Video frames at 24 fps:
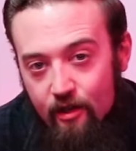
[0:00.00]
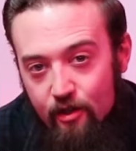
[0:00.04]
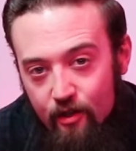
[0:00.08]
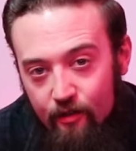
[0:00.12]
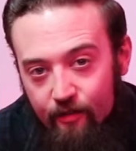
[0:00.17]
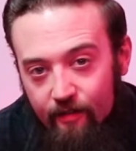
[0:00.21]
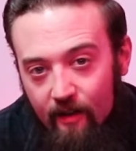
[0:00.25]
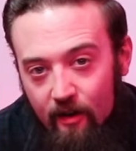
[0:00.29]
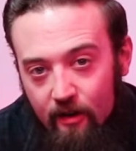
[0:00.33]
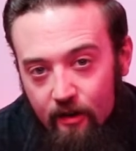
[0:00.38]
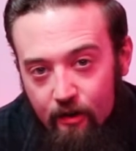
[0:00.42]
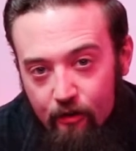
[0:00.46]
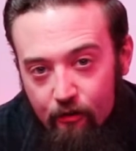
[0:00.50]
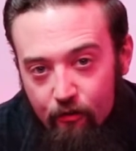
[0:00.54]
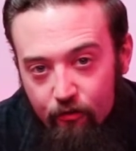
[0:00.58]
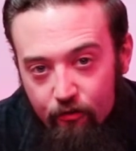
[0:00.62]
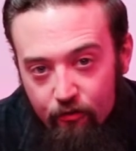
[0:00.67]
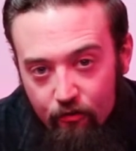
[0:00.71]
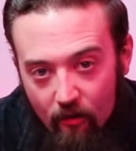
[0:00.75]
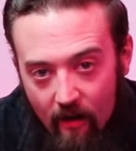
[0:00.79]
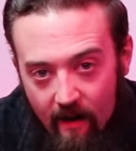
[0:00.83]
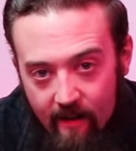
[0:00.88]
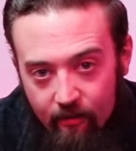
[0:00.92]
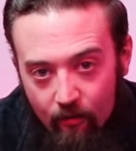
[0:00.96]
should tell you
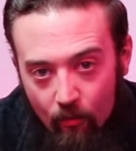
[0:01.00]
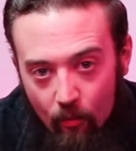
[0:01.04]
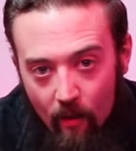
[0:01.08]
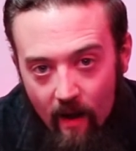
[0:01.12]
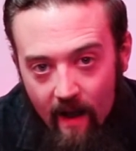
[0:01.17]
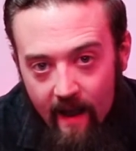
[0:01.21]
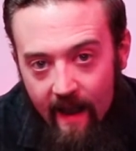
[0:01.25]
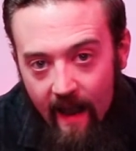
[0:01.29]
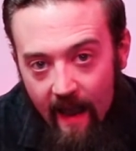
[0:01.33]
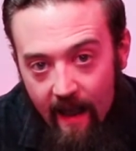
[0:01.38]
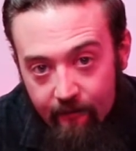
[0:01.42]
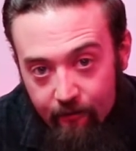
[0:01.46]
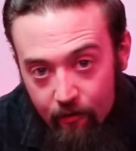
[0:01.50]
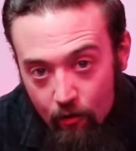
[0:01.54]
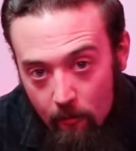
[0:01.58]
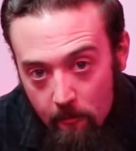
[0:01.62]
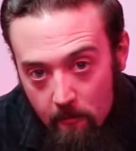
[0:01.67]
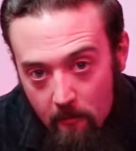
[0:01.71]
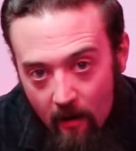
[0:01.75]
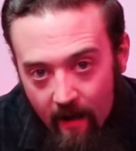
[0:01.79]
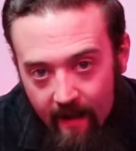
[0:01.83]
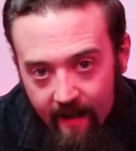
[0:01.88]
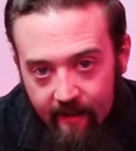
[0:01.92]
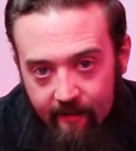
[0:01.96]
straight away if your
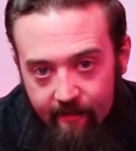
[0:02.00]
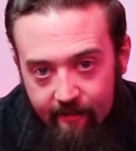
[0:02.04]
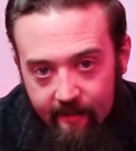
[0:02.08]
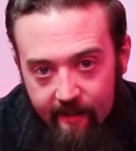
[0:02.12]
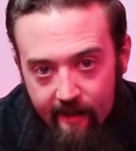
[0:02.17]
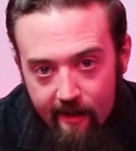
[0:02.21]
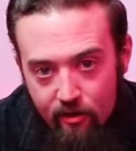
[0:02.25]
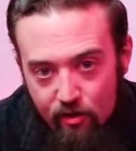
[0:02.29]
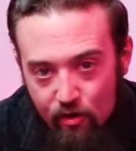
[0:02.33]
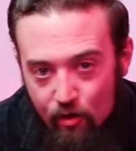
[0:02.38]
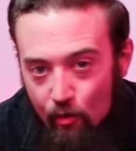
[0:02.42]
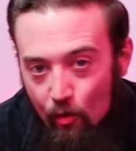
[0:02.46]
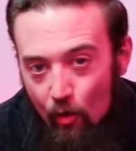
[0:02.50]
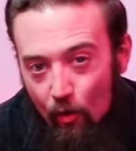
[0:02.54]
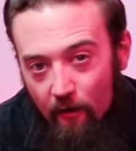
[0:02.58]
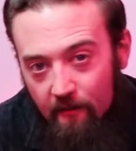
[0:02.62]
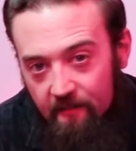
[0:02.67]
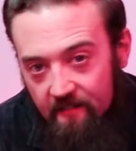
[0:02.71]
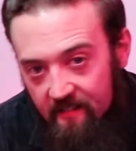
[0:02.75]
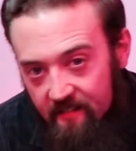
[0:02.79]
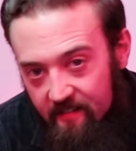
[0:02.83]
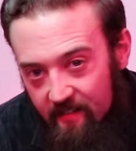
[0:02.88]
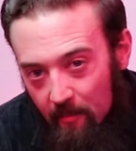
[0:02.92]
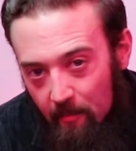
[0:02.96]
mic is the issue or if
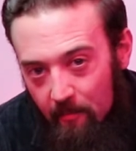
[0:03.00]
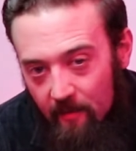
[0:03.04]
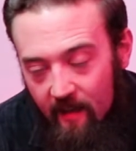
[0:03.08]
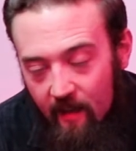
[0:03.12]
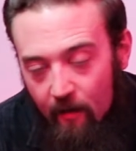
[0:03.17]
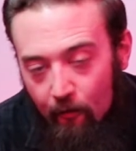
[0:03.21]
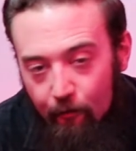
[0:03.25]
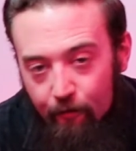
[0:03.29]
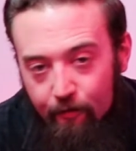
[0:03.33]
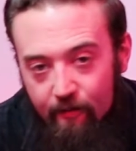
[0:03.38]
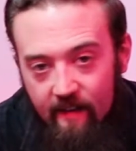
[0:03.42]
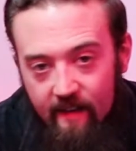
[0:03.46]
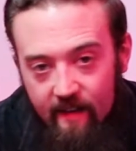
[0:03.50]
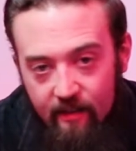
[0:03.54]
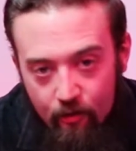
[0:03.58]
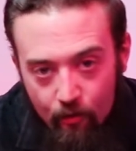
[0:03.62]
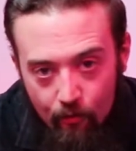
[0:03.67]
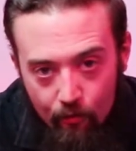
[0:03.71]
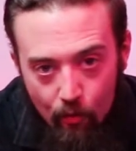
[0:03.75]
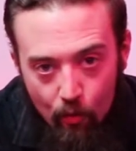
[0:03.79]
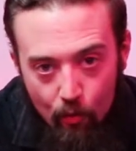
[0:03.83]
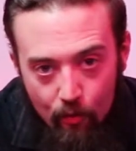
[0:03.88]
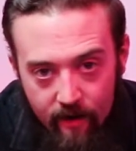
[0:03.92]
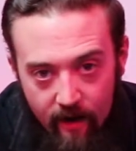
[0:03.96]
it's something else in your
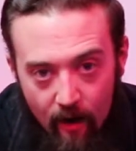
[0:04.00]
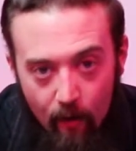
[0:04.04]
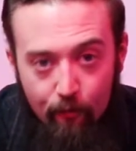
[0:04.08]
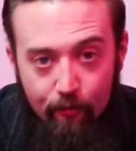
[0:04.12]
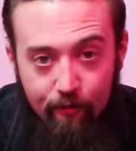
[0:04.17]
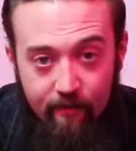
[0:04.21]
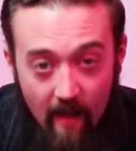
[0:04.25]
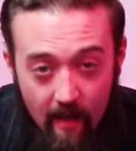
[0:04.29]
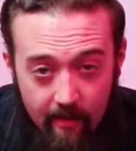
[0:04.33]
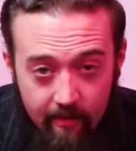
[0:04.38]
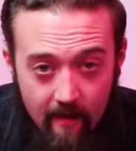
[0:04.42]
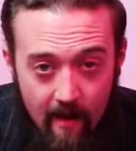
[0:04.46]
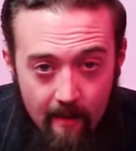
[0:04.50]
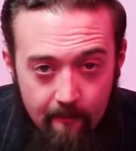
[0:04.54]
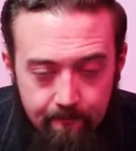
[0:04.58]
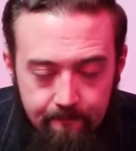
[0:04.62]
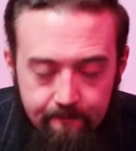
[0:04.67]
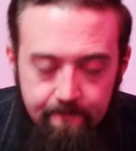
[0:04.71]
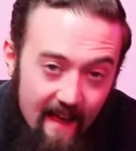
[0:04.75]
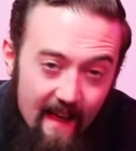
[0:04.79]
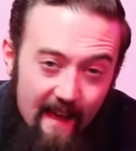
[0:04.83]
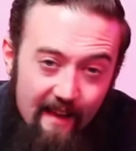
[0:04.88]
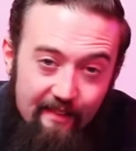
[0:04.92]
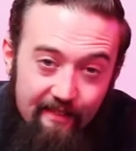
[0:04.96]
audio setup.
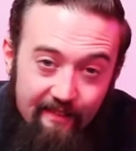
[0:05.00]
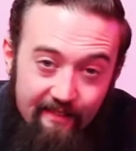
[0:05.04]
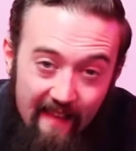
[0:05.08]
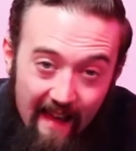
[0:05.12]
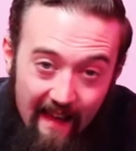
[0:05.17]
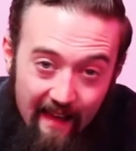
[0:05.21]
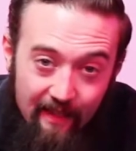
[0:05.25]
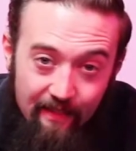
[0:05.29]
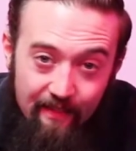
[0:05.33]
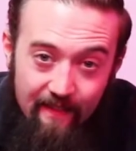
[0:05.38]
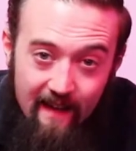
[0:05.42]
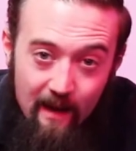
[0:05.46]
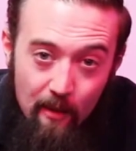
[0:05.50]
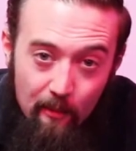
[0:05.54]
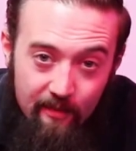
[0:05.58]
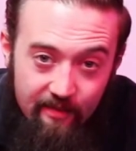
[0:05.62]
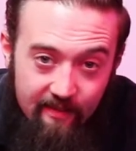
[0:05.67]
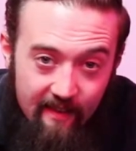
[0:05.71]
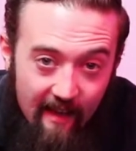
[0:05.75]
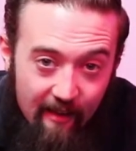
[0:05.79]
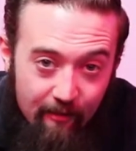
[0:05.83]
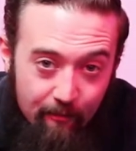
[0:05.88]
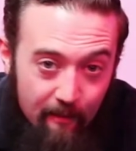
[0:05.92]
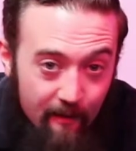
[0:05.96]
Second thing I would
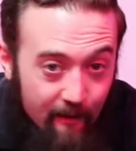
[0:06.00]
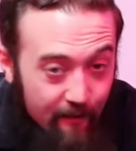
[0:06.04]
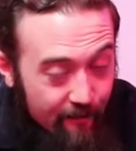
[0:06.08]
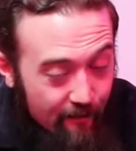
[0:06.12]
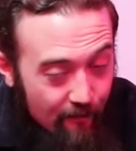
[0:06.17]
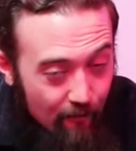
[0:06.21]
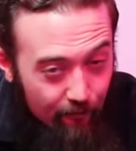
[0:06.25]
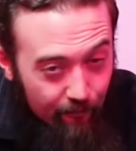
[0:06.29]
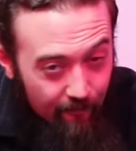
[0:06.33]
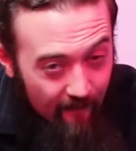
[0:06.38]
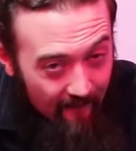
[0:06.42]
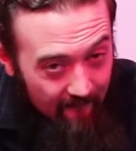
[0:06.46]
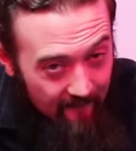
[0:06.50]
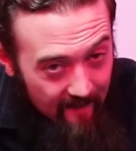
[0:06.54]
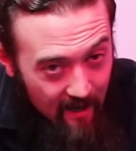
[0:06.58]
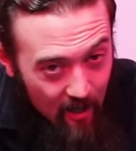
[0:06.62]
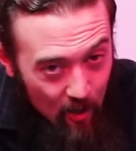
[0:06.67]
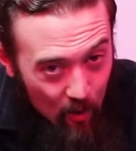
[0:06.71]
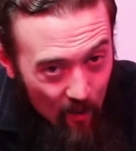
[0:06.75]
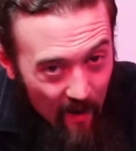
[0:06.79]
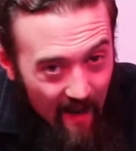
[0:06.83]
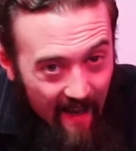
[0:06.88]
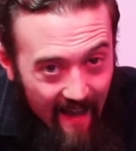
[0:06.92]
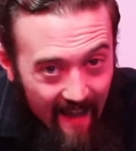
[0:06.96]
test, because it's very
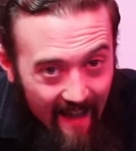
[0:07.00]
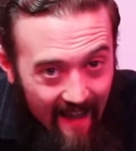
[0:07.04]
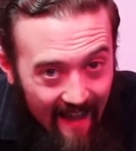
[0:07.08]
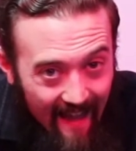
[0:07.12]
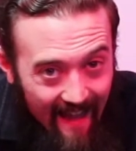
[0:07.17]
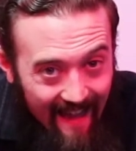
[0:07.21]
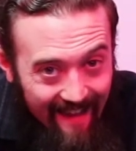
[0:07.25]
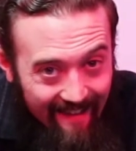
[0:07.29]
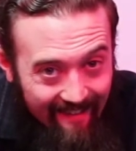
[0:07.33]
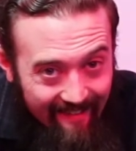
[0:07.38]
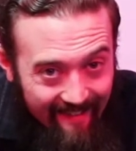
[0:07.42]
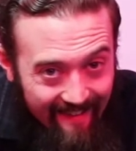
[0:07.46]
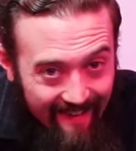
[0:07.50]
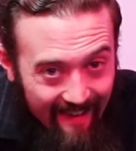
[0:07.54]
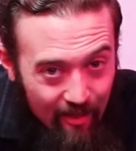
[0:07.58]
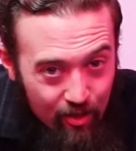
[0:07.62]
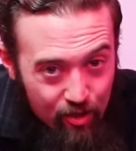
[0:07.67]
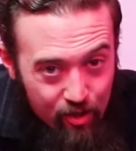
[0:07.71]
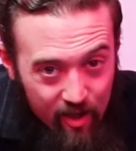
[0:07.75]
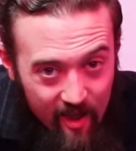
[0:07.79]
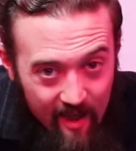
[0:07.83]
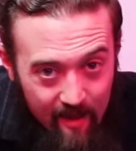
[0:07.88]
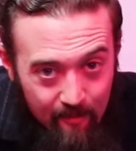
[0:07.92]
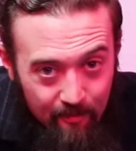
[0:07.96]
quick, easy, and
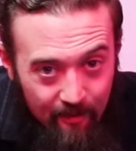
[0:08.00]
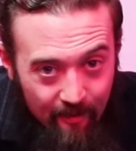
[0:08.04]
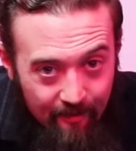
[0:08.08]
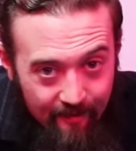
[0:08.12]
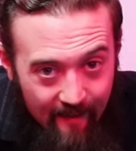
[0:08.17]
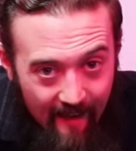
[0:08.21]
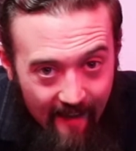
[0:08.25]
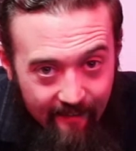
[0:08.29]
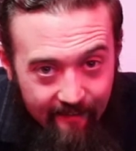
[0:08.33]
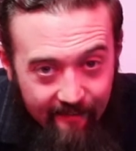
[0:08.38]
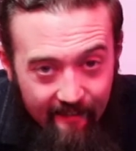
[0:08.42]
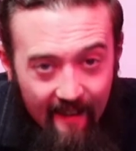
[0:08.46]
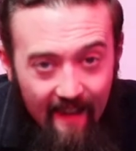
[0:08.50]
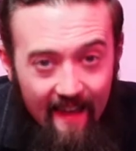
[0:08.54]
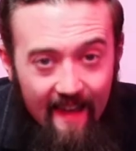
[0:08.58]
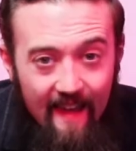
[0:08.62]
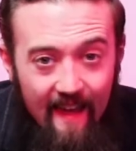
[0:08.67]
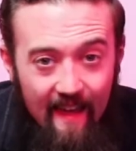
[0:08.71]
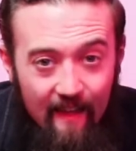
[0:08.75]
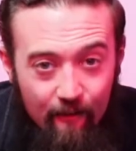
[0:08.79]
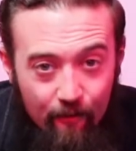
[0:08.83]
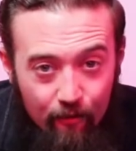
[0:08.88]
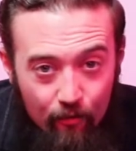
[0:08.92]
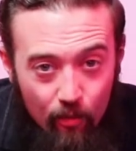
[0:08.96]
cheap to test,
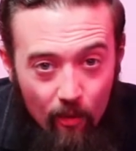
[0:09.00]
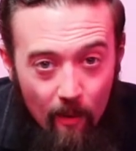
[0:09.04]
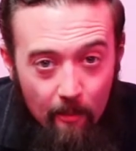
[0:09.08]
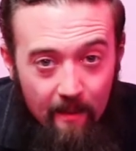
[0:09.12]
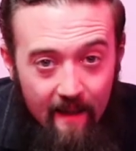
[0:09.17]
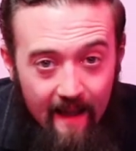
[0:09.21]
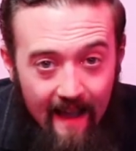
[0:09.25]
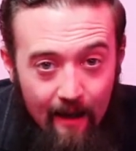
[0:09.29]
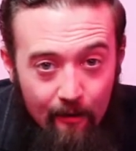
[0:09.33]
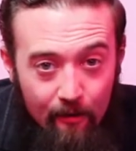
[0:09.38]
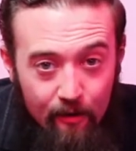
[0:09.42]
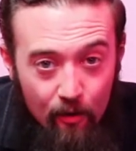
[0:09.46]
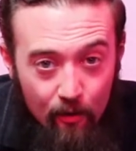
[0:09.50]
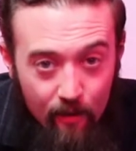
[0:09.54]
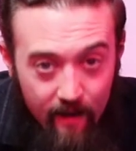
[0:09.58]
is swapping out your